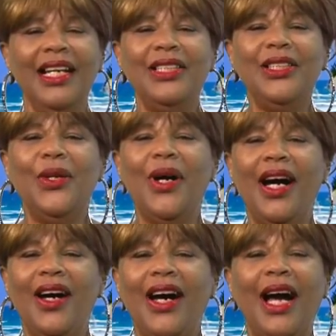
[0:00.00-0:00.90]

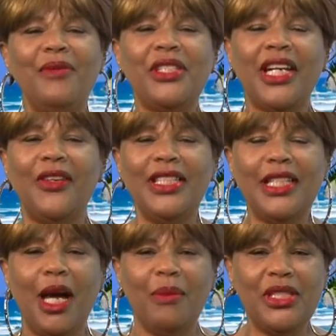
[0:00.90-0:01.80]
Aloha, I'm
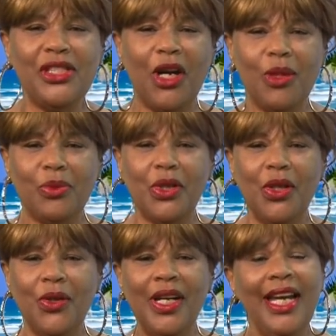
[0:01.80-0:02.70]
Sharon Thomas
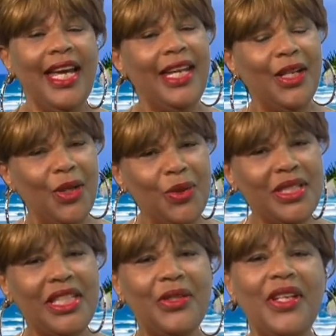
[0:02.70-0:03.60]
Yarbrough, a
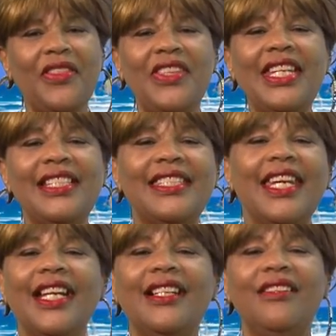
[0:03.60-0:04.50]
host here at Think
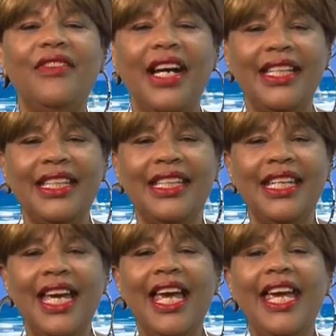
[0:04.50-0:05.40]
Tech
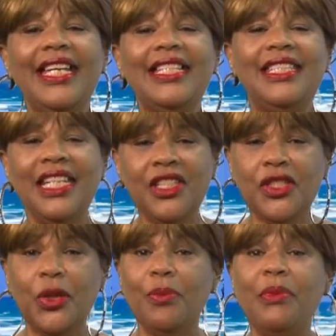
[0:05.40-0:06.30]
Hawaii a
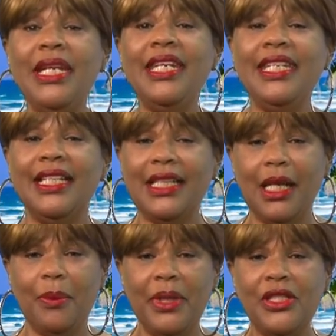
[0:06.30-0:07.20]
digital media
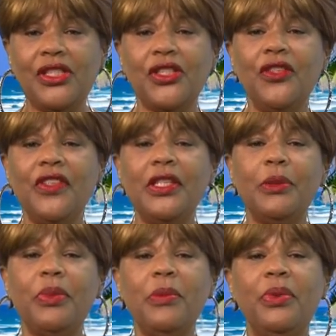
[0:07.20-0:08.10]
company serving
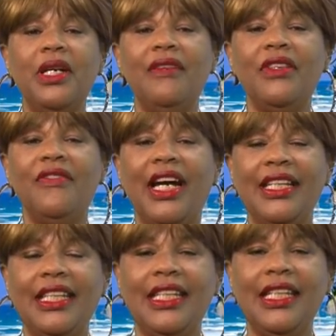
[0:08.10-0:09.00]
the people of
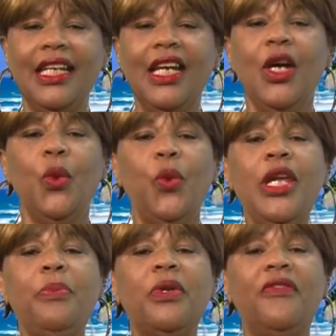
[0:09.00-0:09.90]
Hawaii.
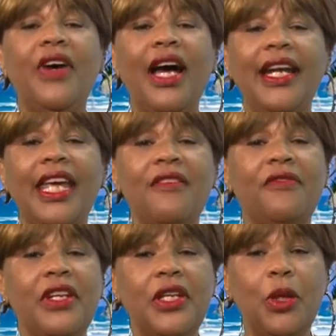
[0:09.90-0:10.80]
We provide a
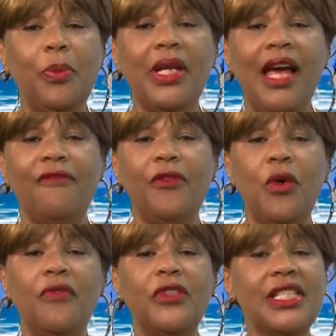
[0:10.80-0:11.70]
video
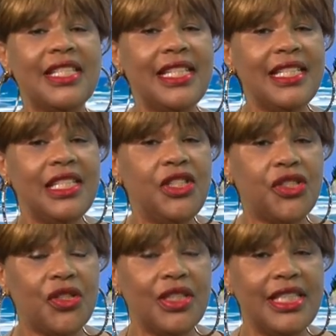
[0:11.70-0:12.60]
platform for citizen
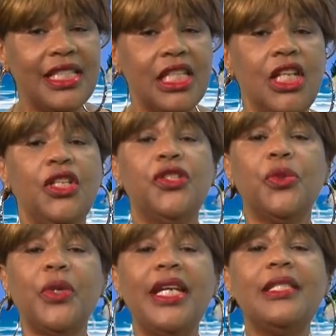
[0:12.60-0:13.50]
journalists
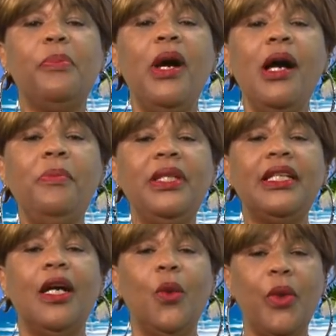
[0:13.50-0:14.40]
to raise
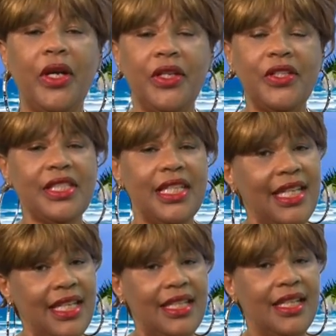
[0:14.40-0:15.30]
public awareness
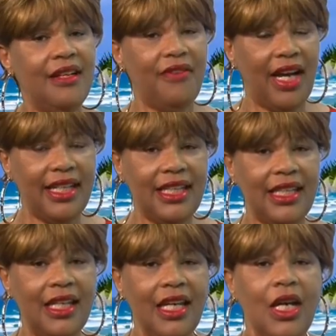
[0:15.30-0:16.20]
in
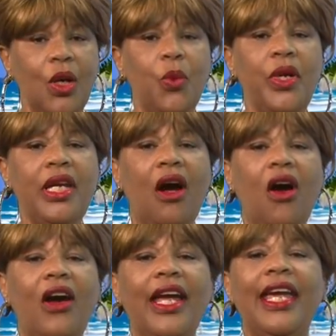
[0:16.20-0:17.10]
Hawaii. We
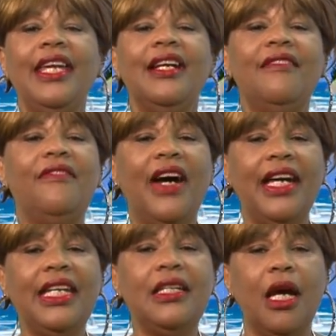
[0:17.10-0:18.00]
are a
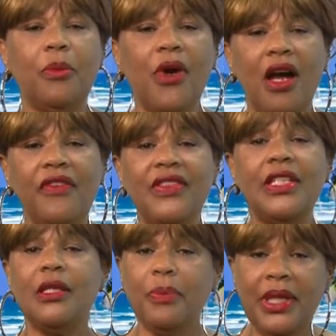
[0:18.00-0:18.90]
Hawaii nonprofit
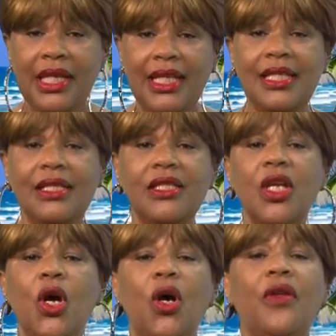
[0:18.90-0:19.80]
that
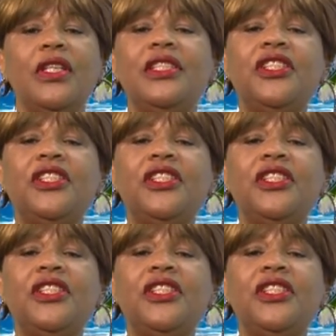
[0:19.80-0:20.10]
depends on the